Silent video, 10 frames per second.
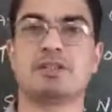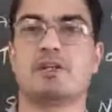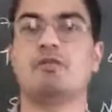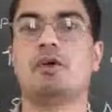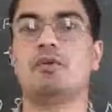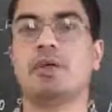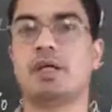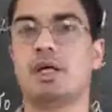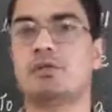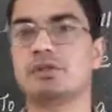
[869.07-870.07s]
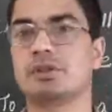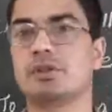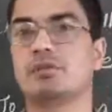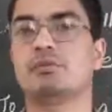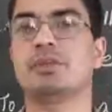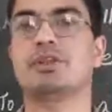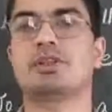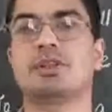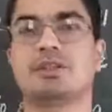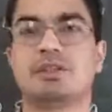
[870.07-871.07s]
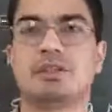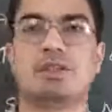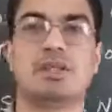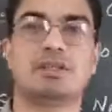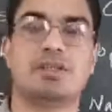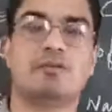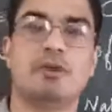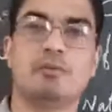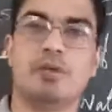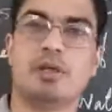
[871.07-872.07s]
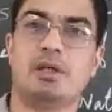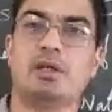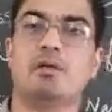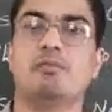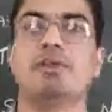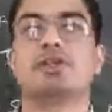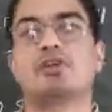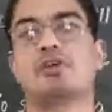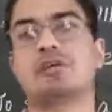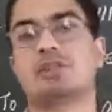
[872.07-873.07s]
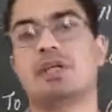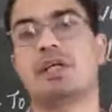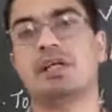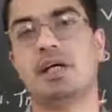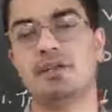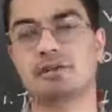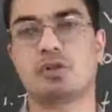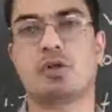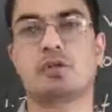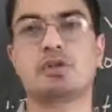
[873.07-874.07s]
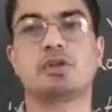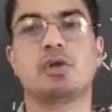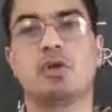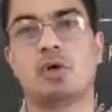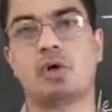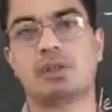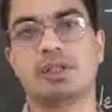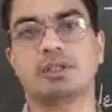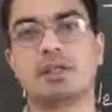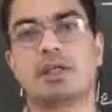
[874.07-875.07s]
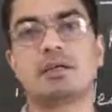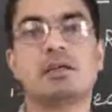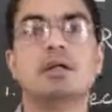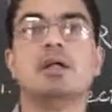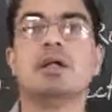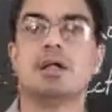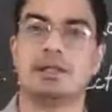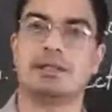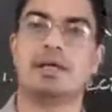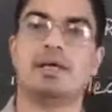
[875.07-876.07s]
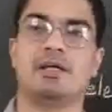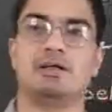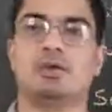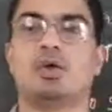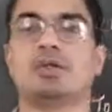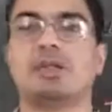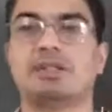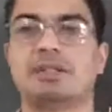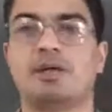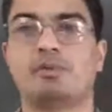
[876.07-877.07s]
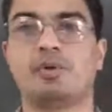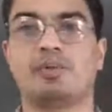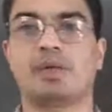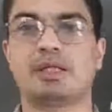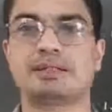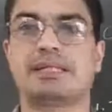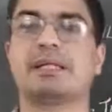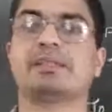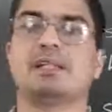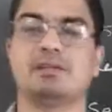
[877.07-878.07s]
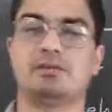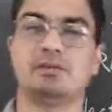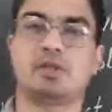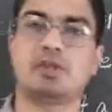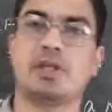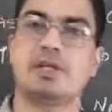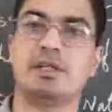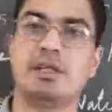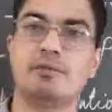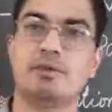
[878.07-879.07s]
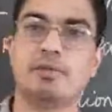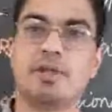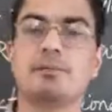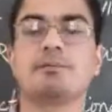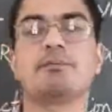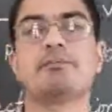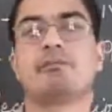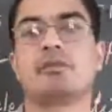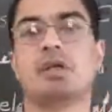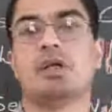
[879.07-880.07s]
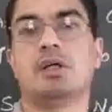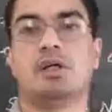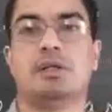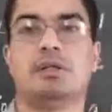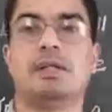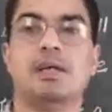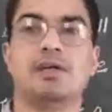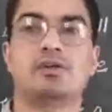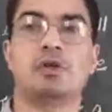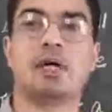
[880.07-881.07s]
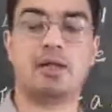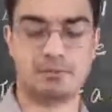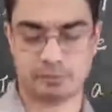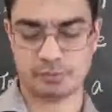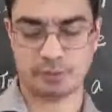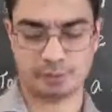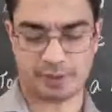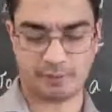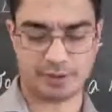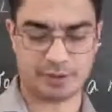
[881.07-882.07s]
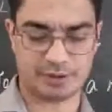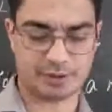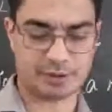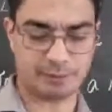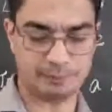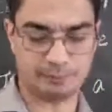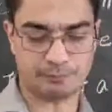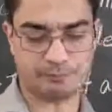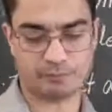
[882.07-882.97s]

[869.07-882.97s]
some will be council ministers, some will be Minister of State and so on. So all these are there. All these people are selected so that they will be there to help the Prime Minister.